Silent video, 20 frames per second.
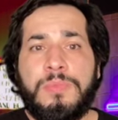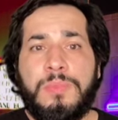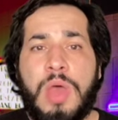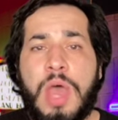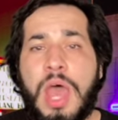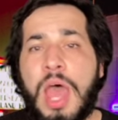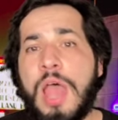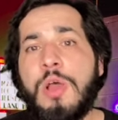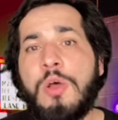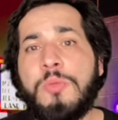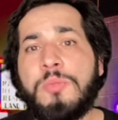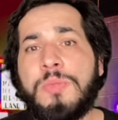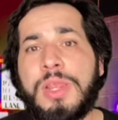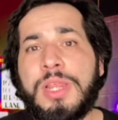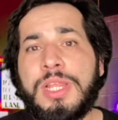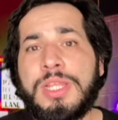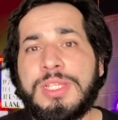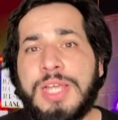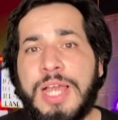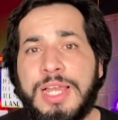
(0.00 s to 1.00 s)
I hope that
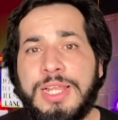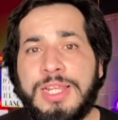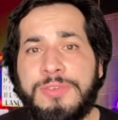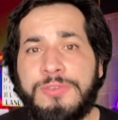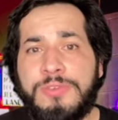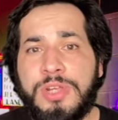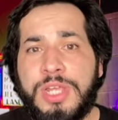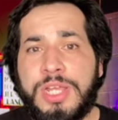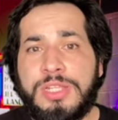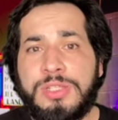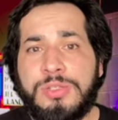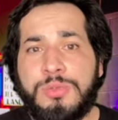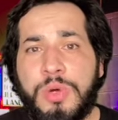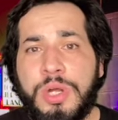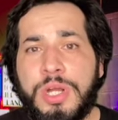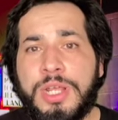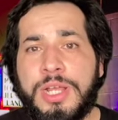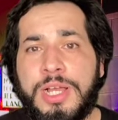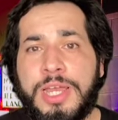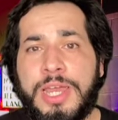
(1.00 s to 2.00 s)
this guy never gets
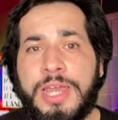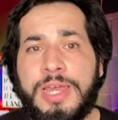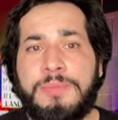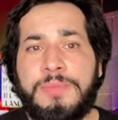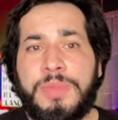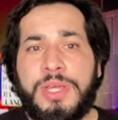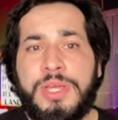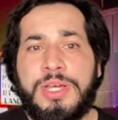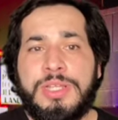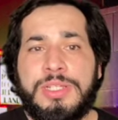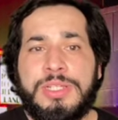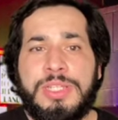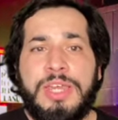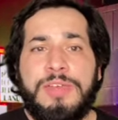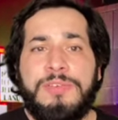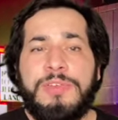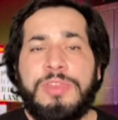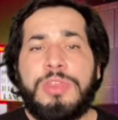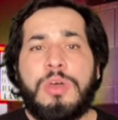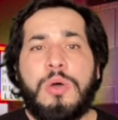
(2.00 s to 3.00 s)
work again, because
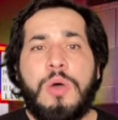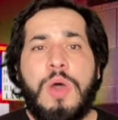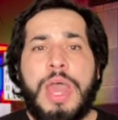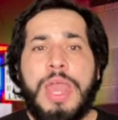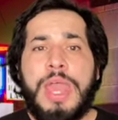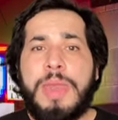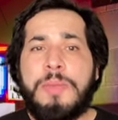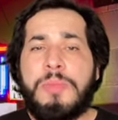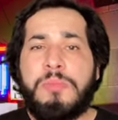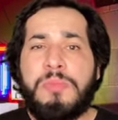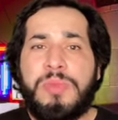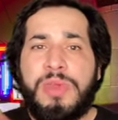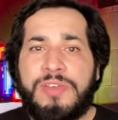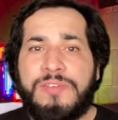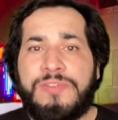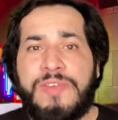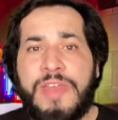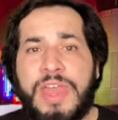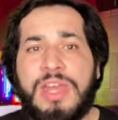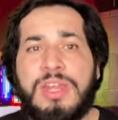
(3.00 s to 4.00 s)
even though I am a big
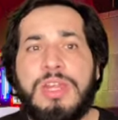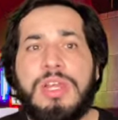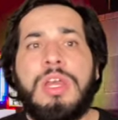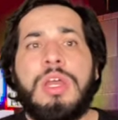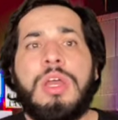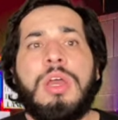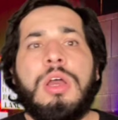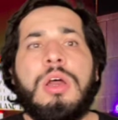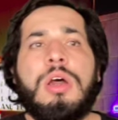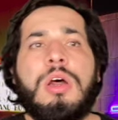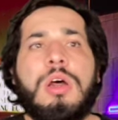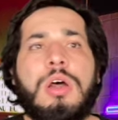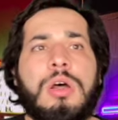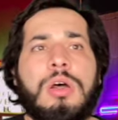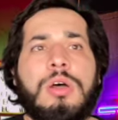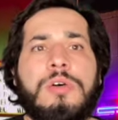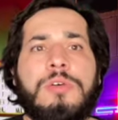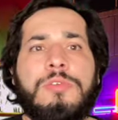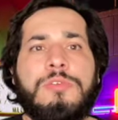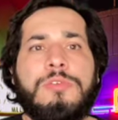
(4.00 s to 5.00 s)
fan
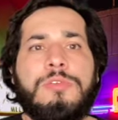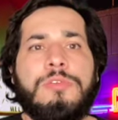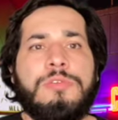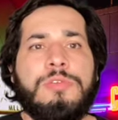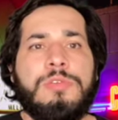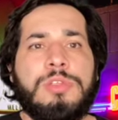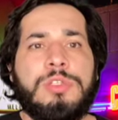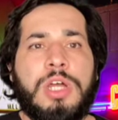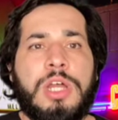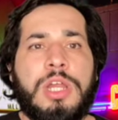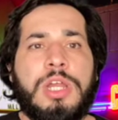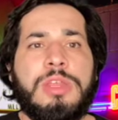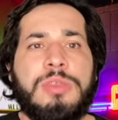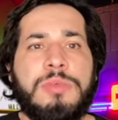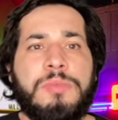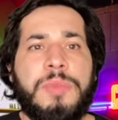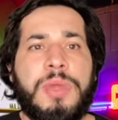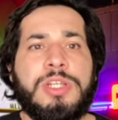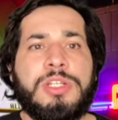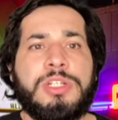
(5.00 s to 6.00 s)
of
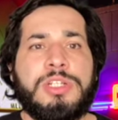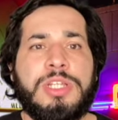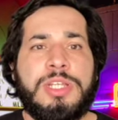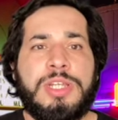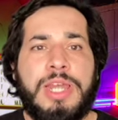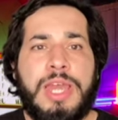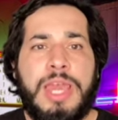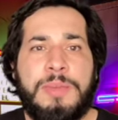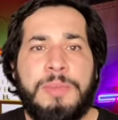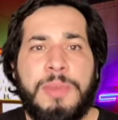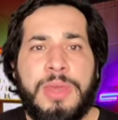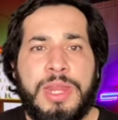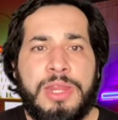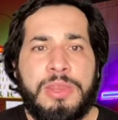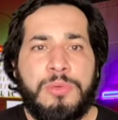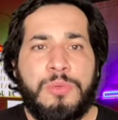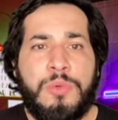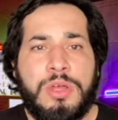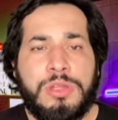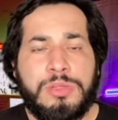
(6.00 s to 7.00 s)
Jonathan Majors in Ant-Man
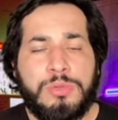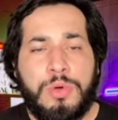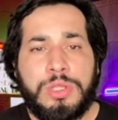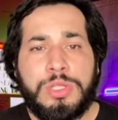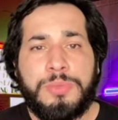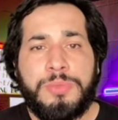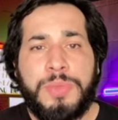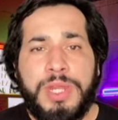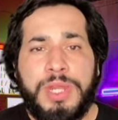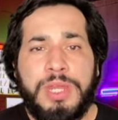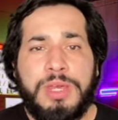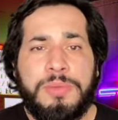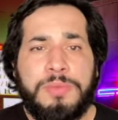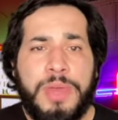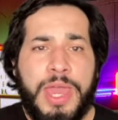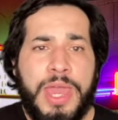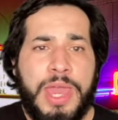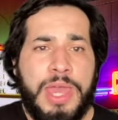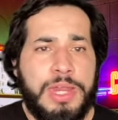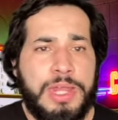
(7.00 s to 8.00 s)
and the Wasp:
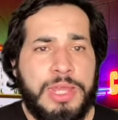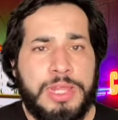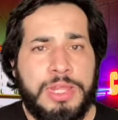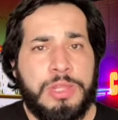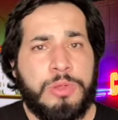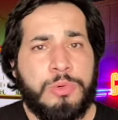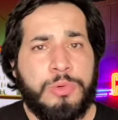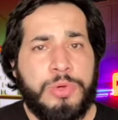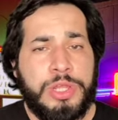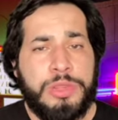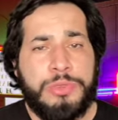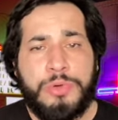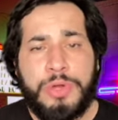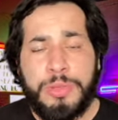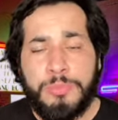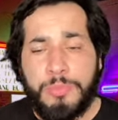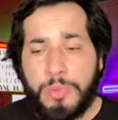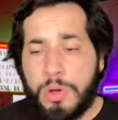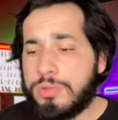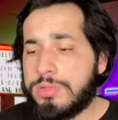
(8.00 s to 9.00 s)
Quantumania and in Creed 3,
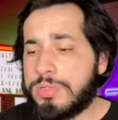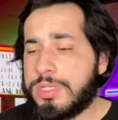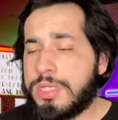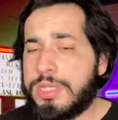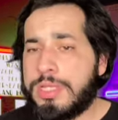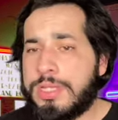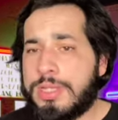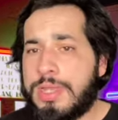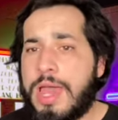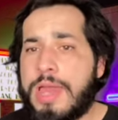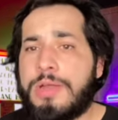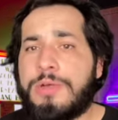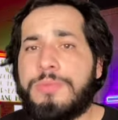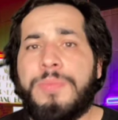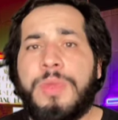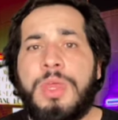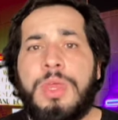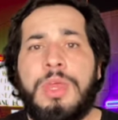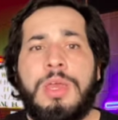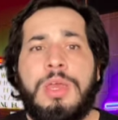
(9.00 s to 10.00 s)
mostly the
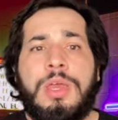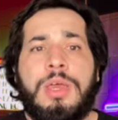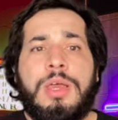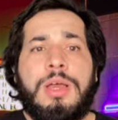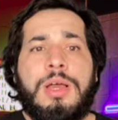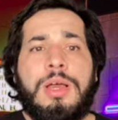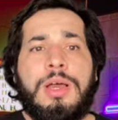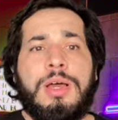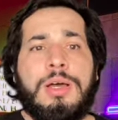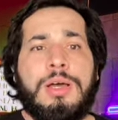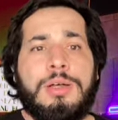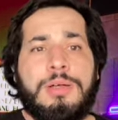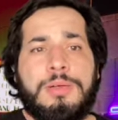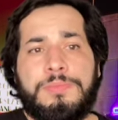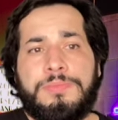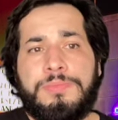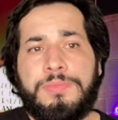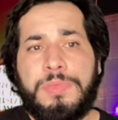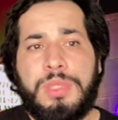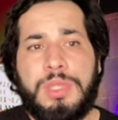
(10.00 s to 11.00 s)
latter,
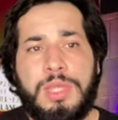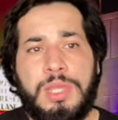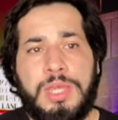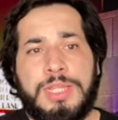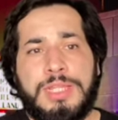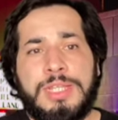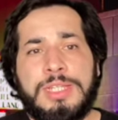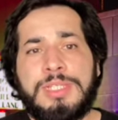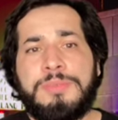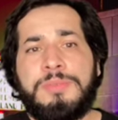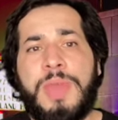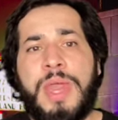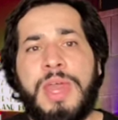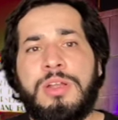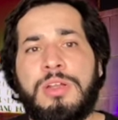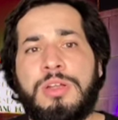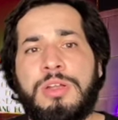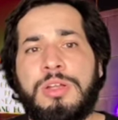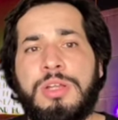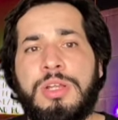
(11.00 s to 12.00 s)
it doesn't
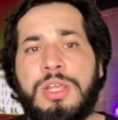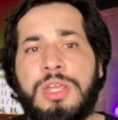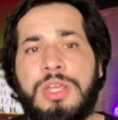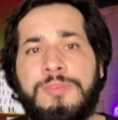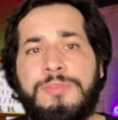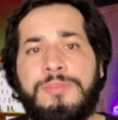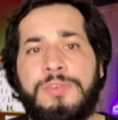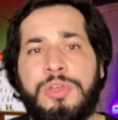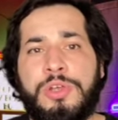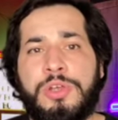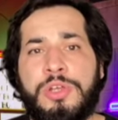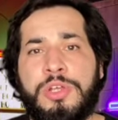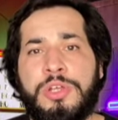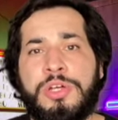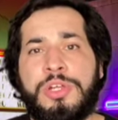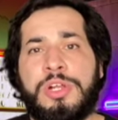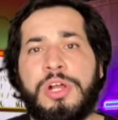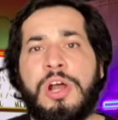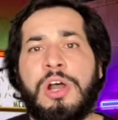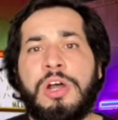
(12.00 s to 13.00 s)
matter if you're
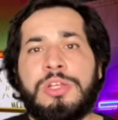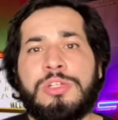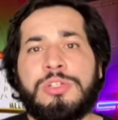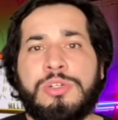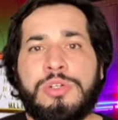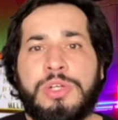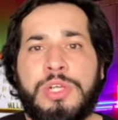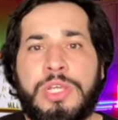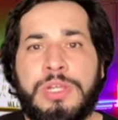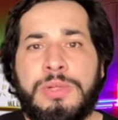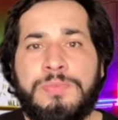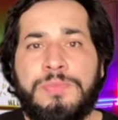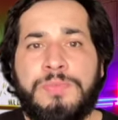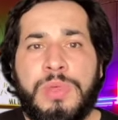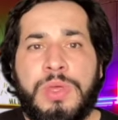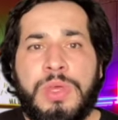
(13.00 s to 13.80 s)
good on screen.